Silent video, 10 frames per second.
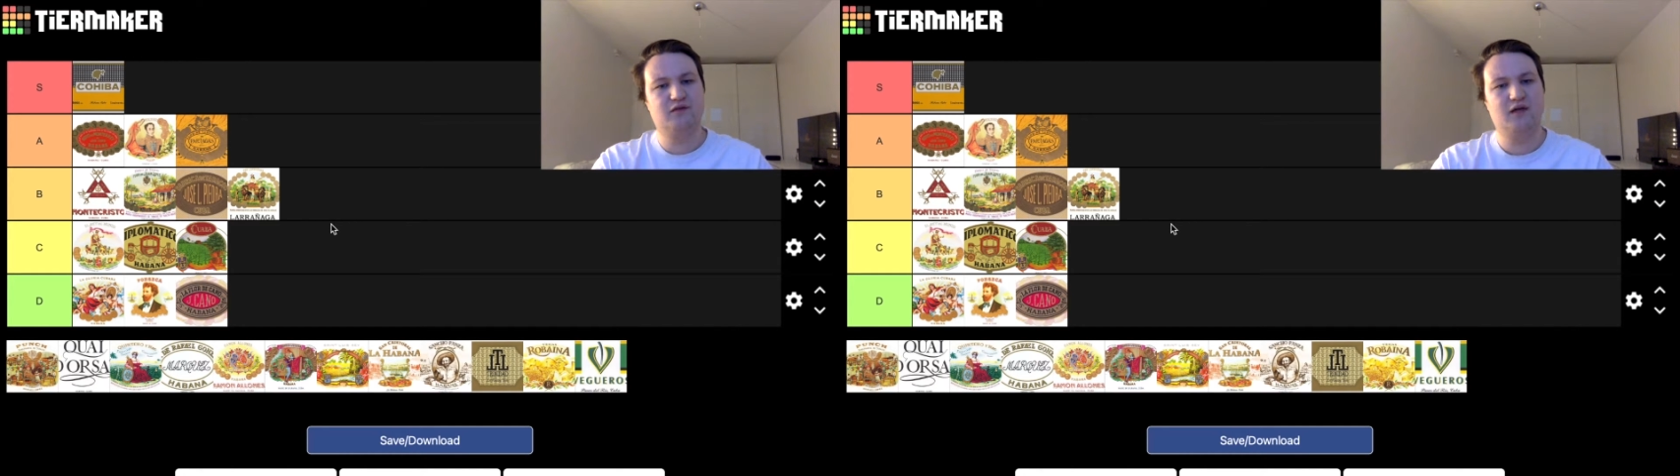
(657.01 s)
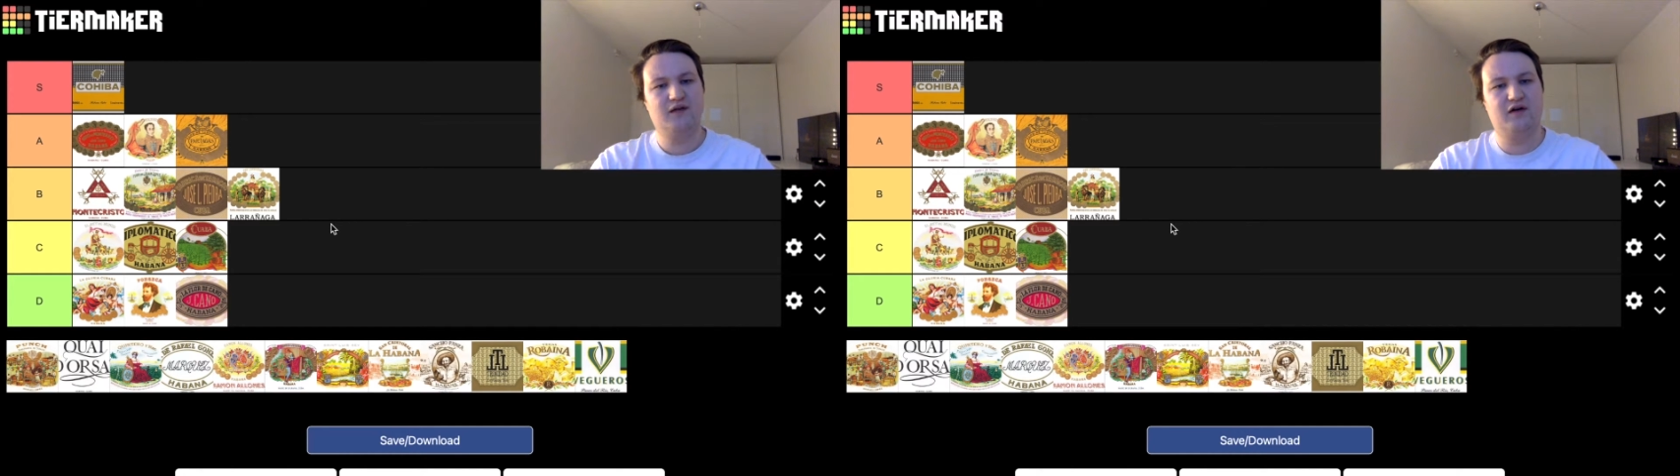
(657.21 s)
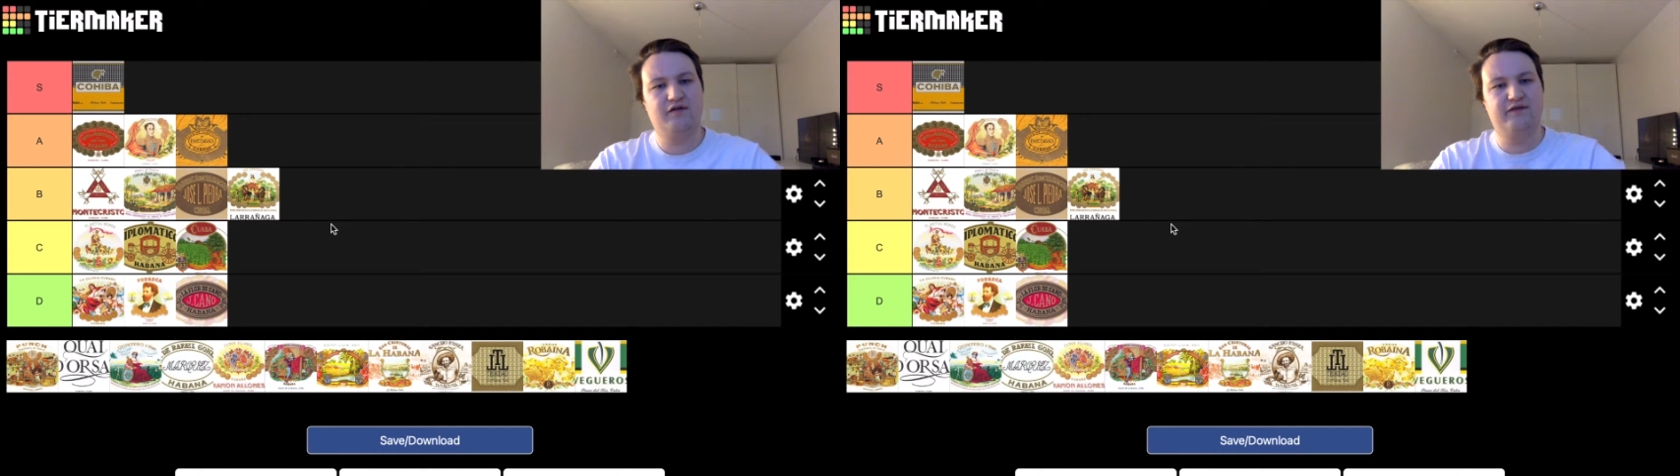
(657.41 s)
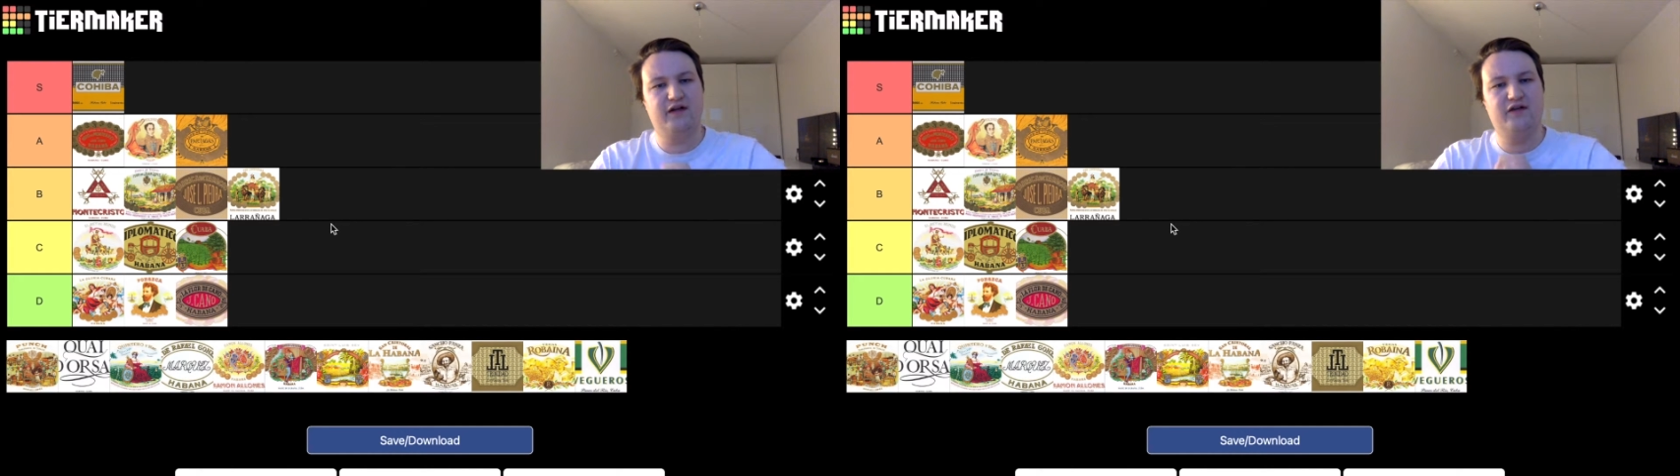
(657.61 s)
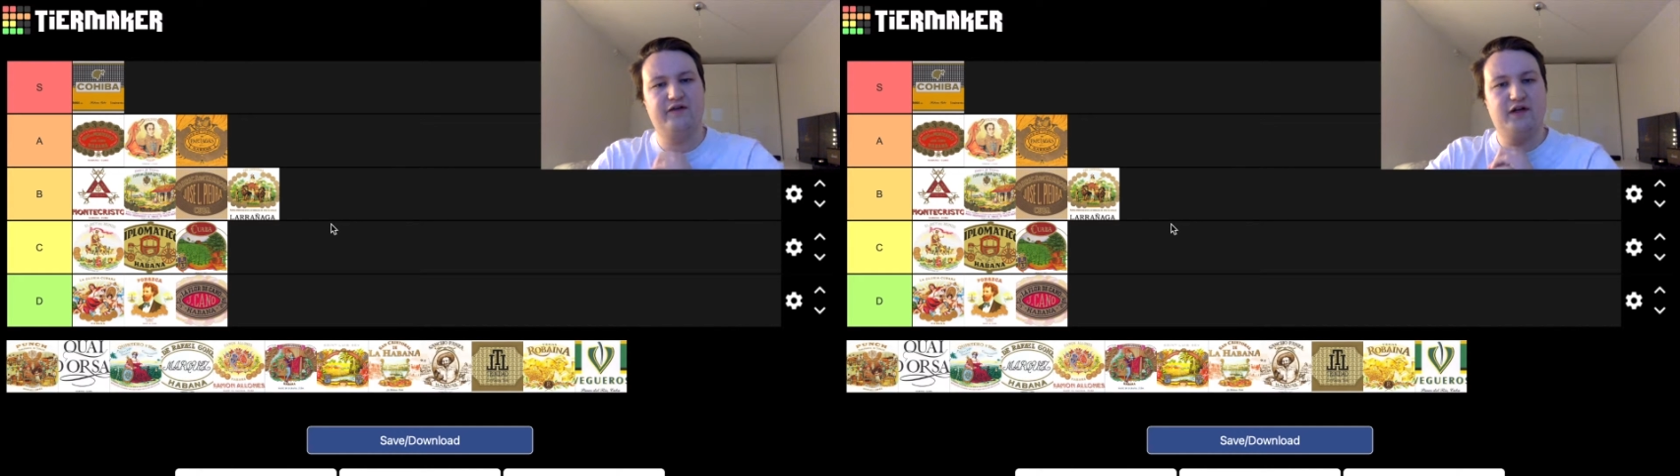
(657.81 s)
while that are
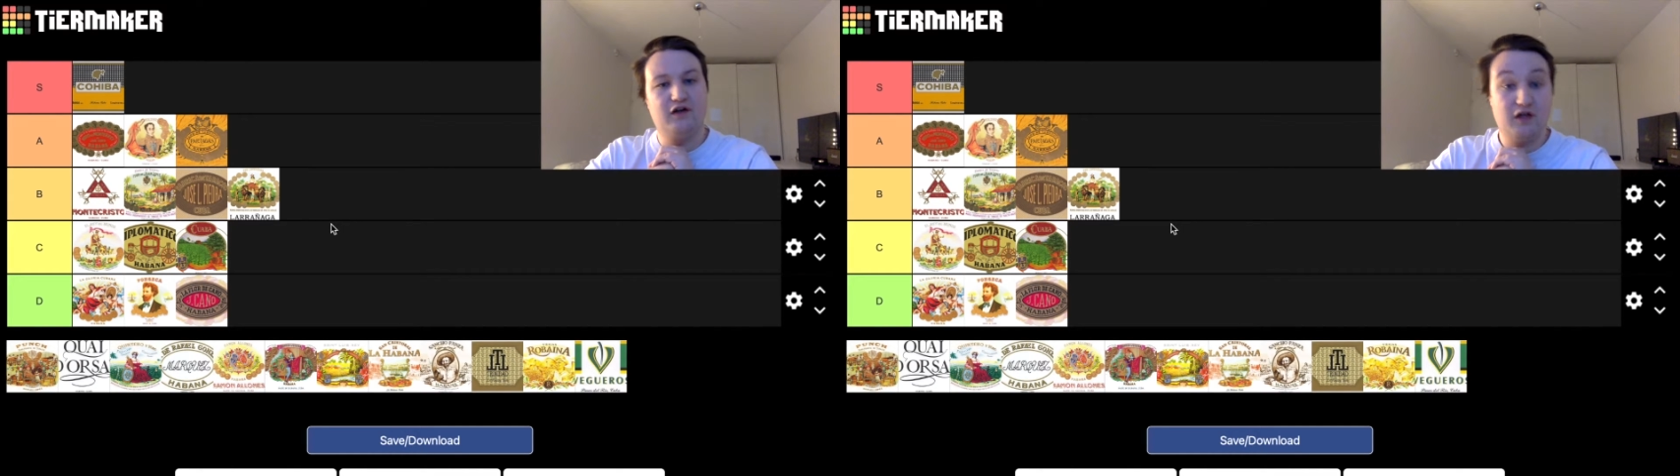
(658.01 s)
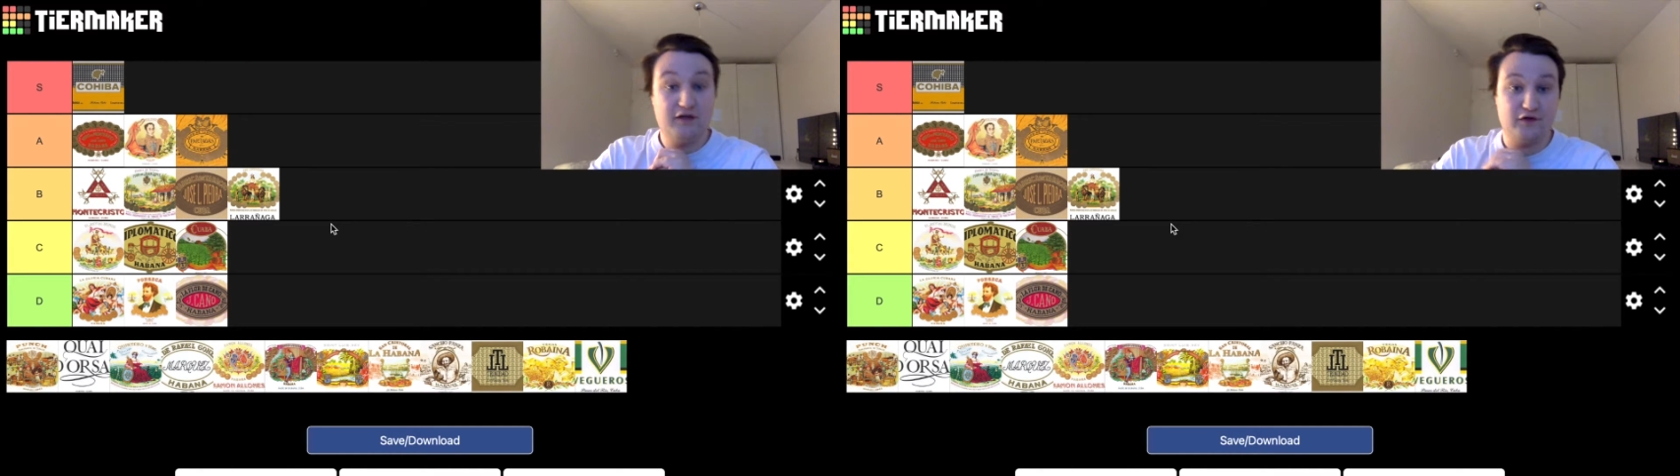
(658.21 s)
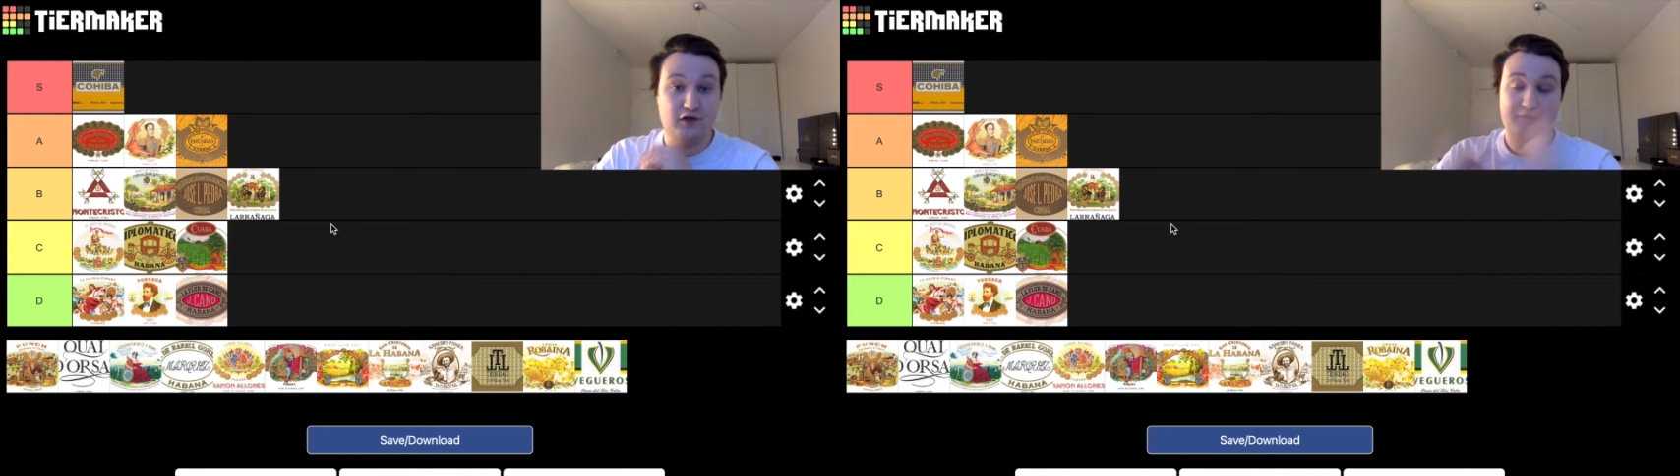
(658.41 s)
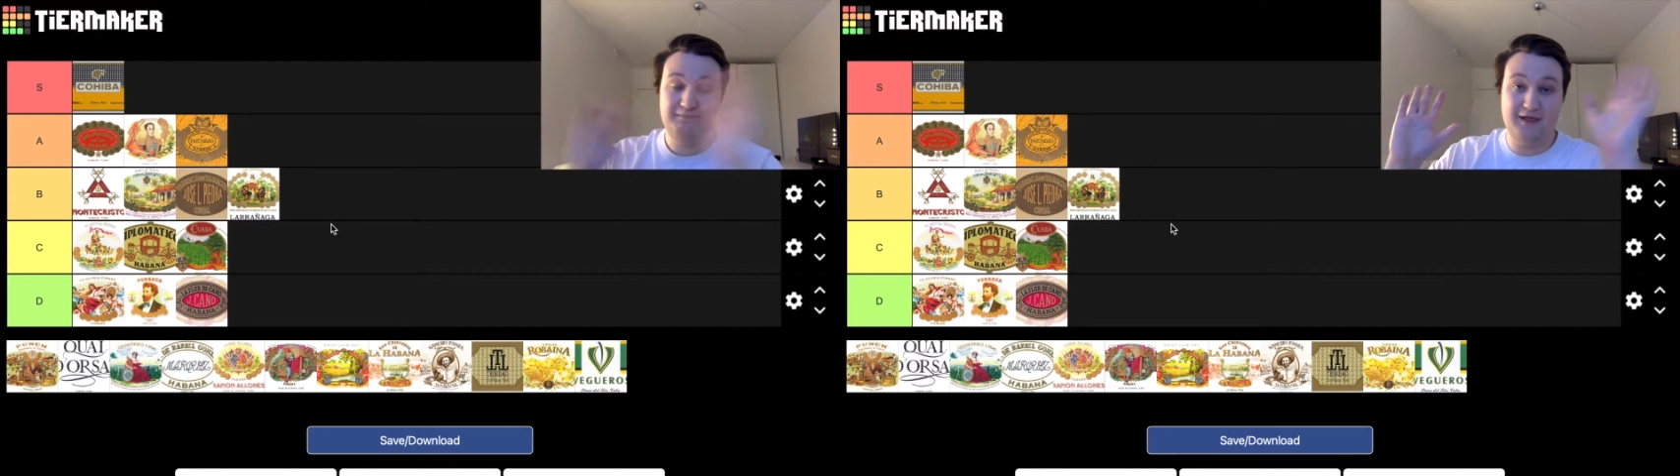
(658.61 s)
very, very good, I've heard.